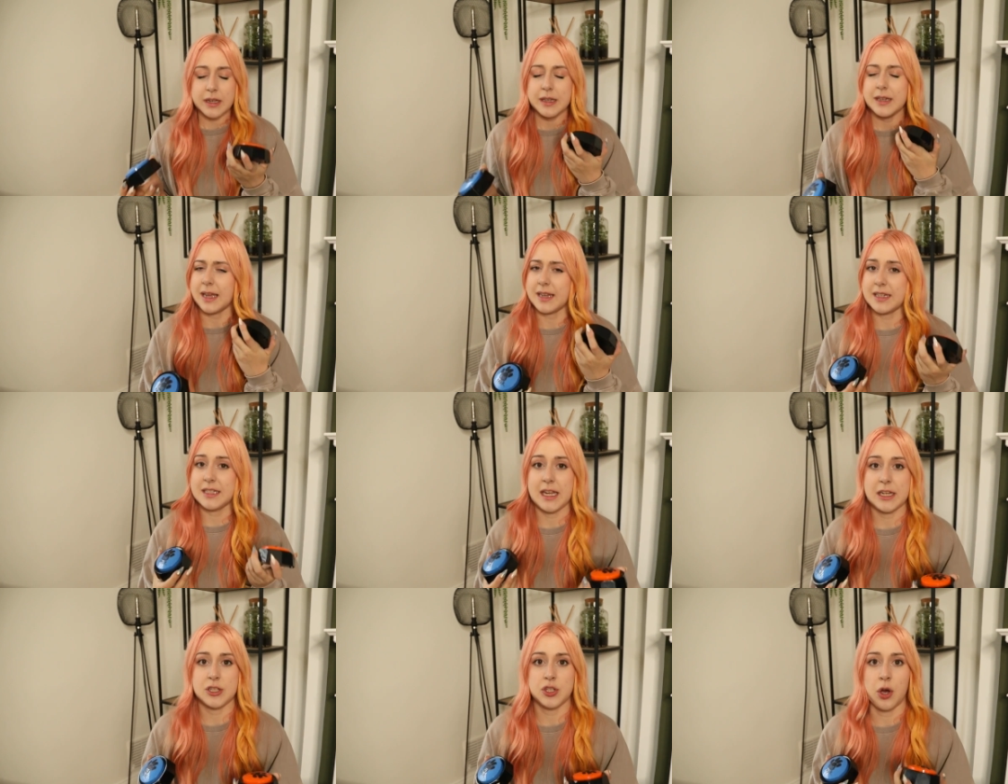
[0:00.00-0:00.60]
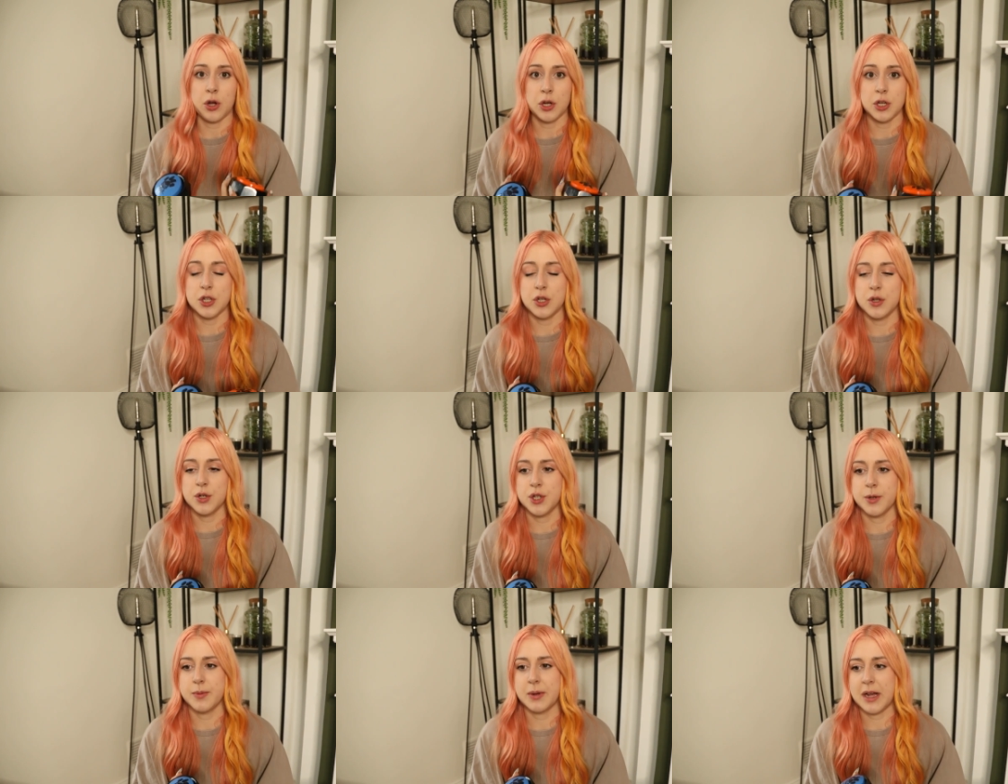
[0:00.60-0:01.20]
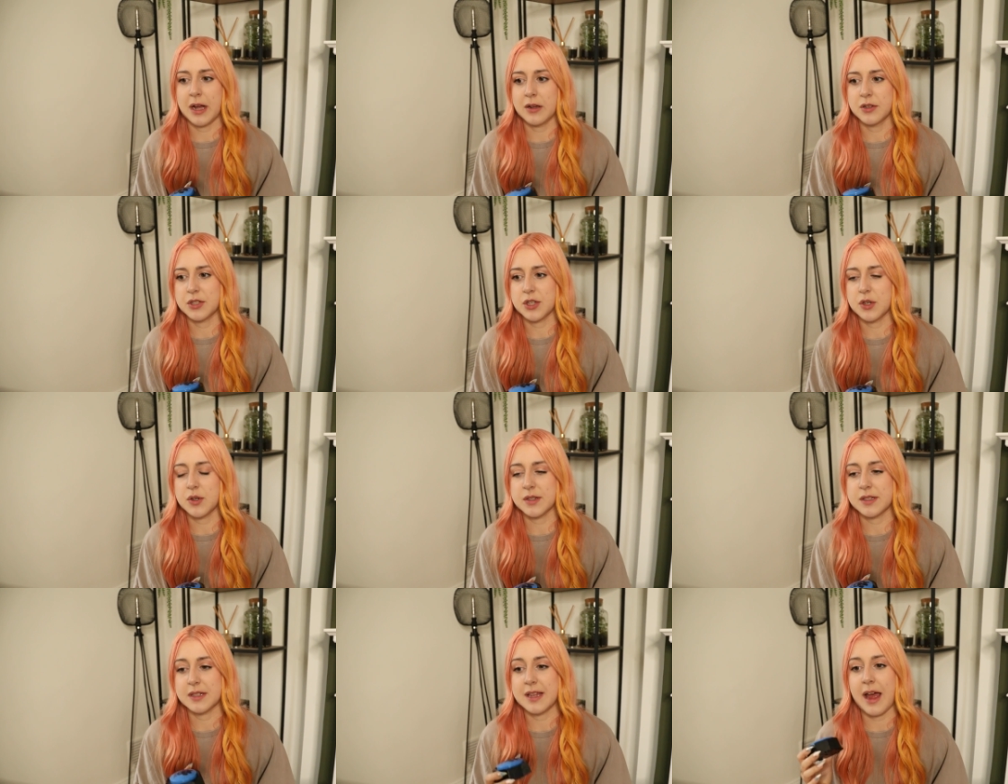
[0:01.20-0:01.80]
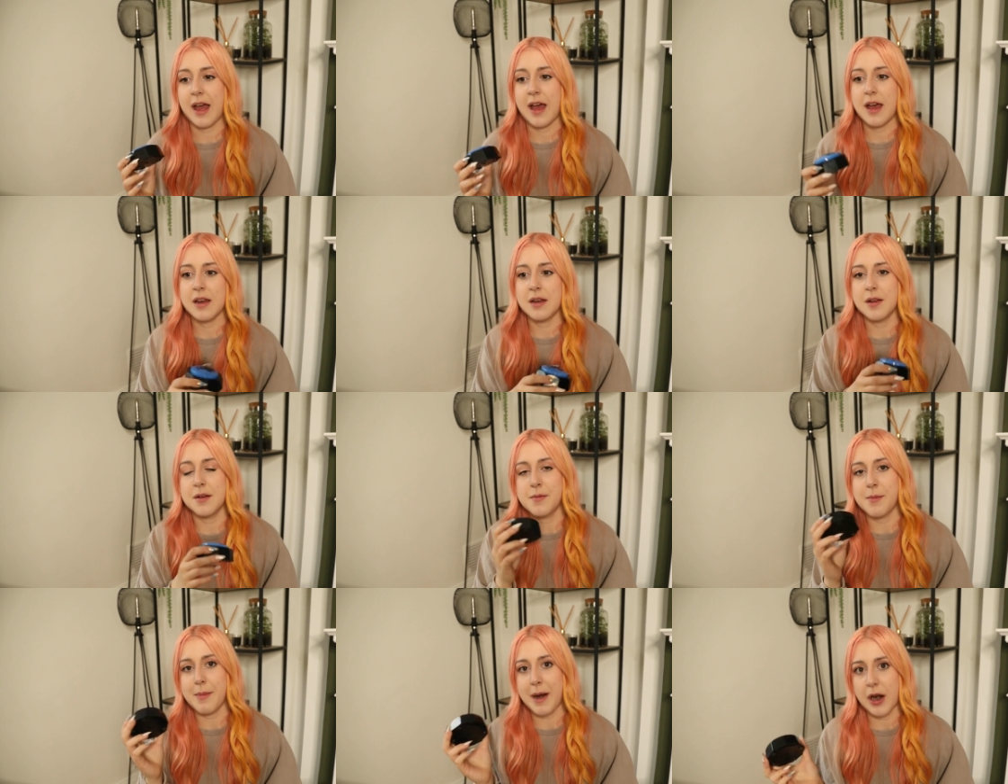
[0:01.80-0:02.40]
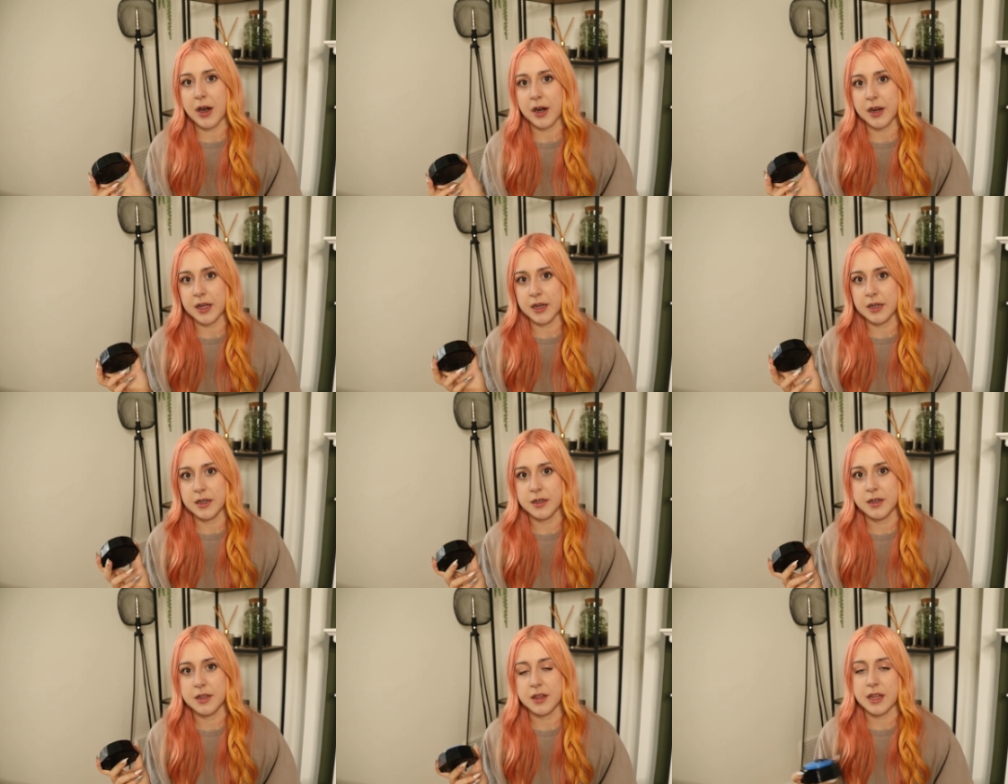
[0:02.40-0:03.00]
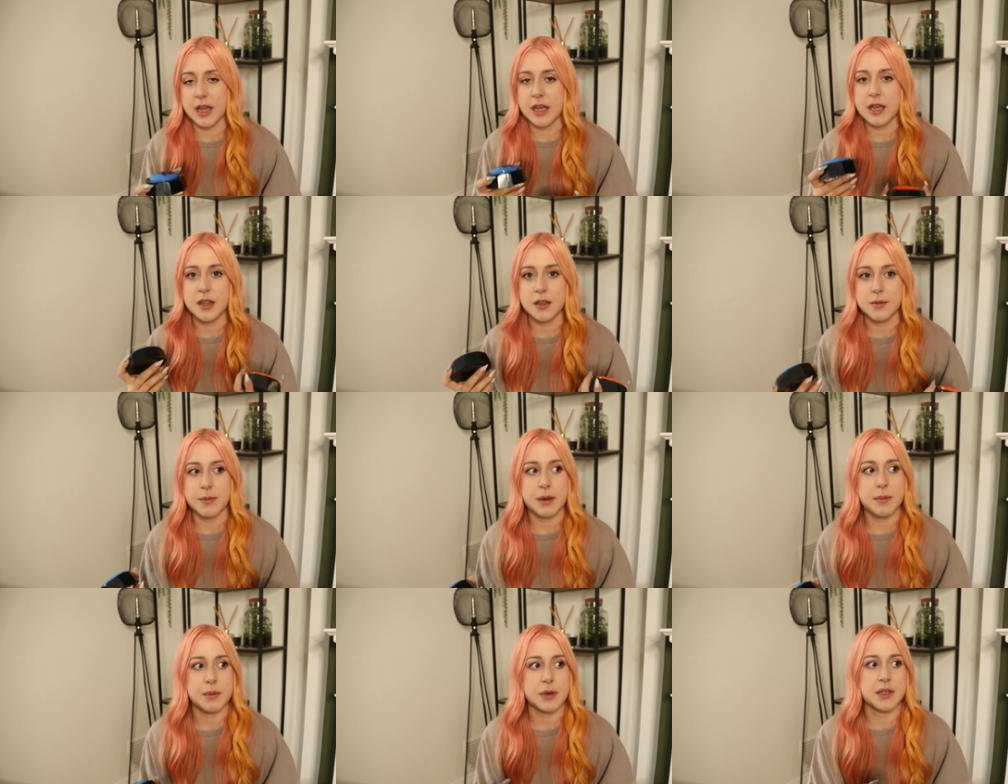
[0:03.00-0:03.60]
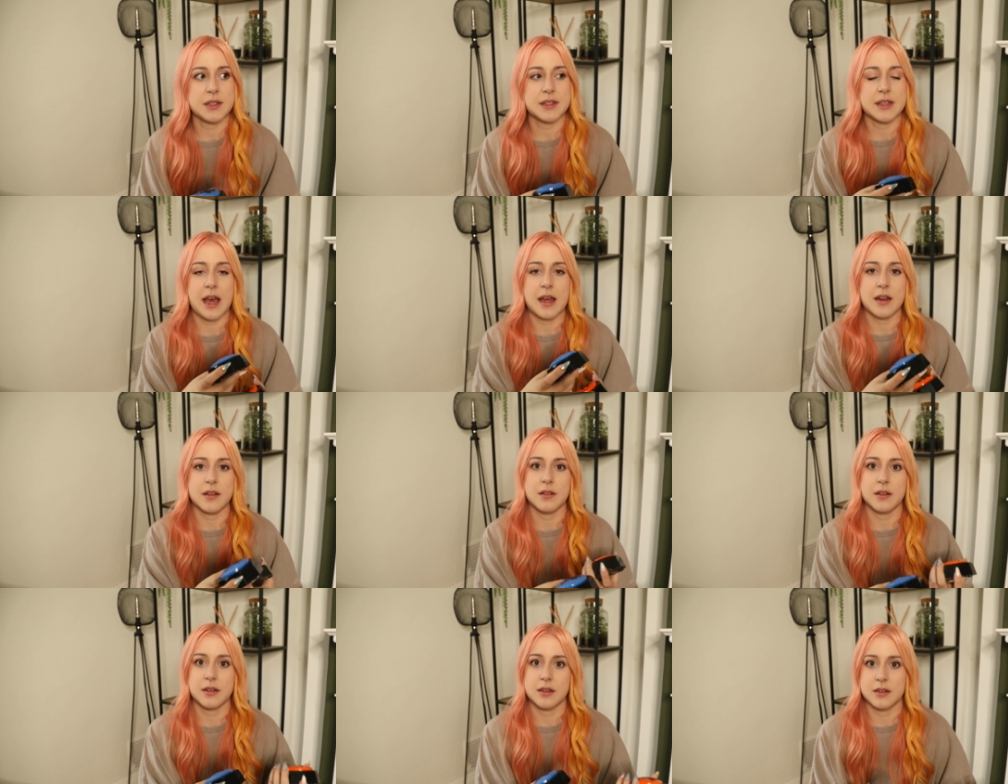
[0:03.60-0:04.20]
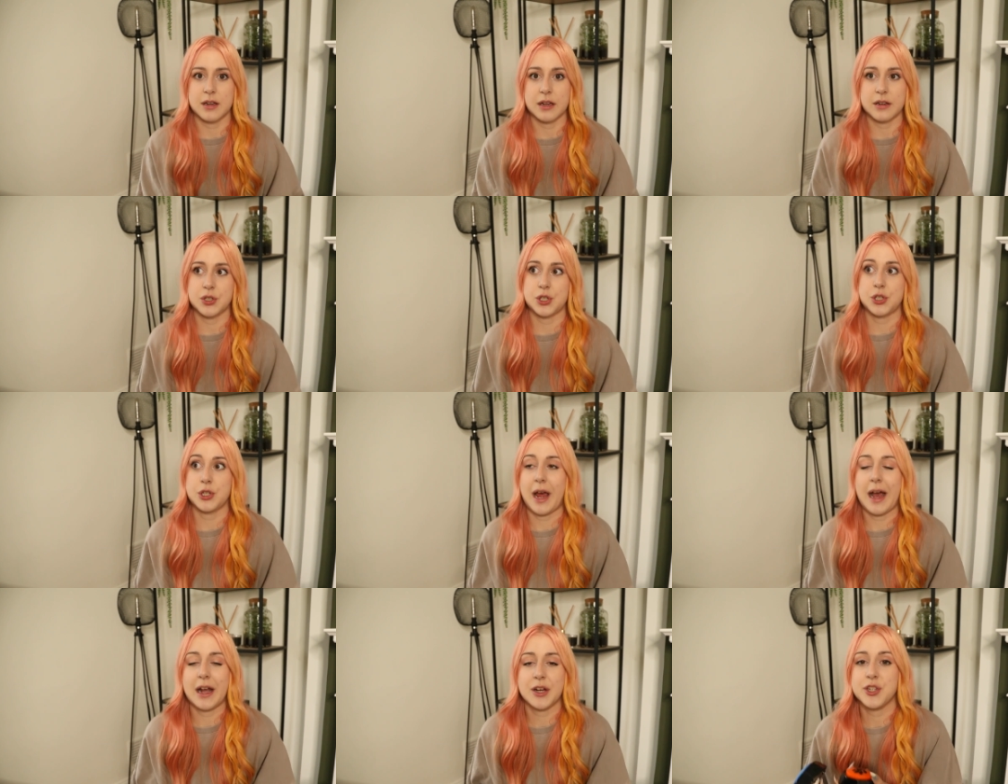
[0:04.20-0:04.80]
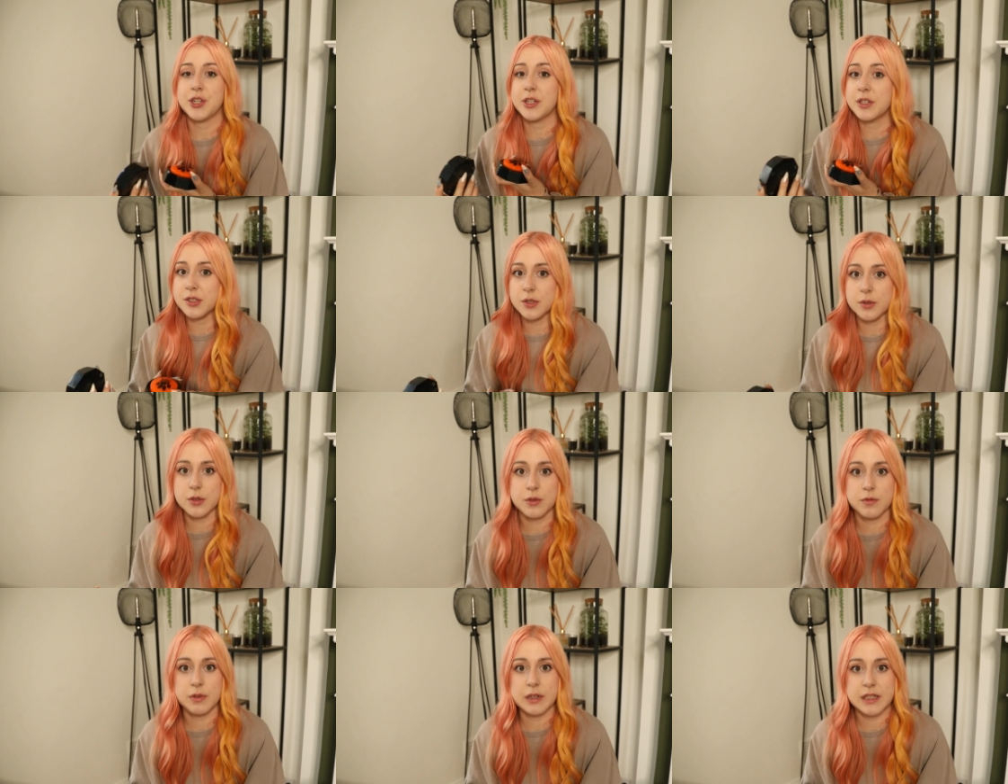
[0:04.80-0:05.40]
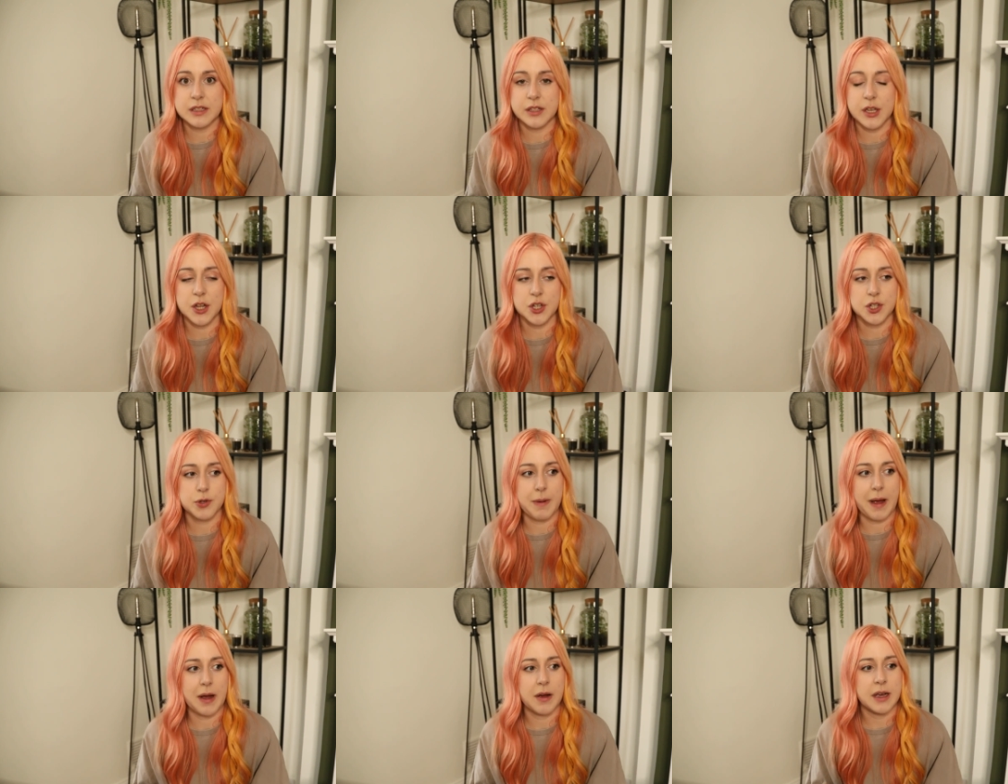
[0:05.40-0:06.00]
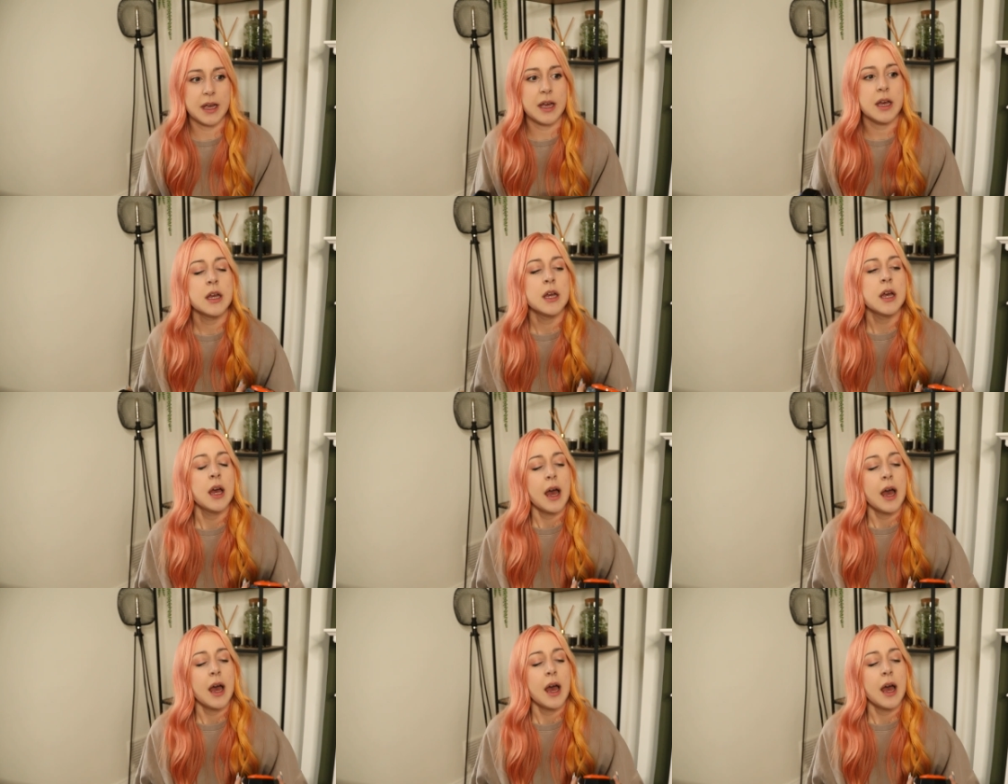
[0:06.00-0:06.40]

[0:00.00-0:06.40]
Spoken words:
like TikTok and YouTube accounts use, they're in an American thing at the minute because they're actually doing the research about it.